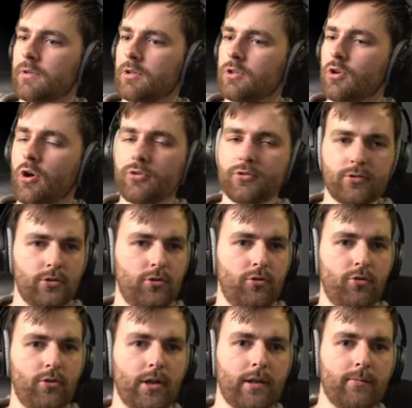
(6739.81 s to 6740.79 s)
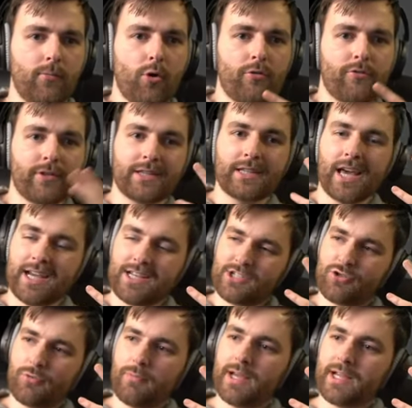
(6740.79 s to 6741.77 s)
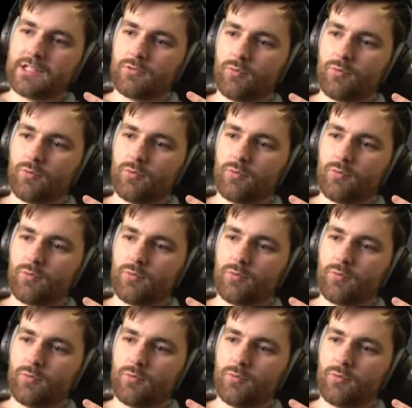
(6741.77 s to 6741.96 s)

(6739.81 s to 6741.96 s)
not doing more of a texture-based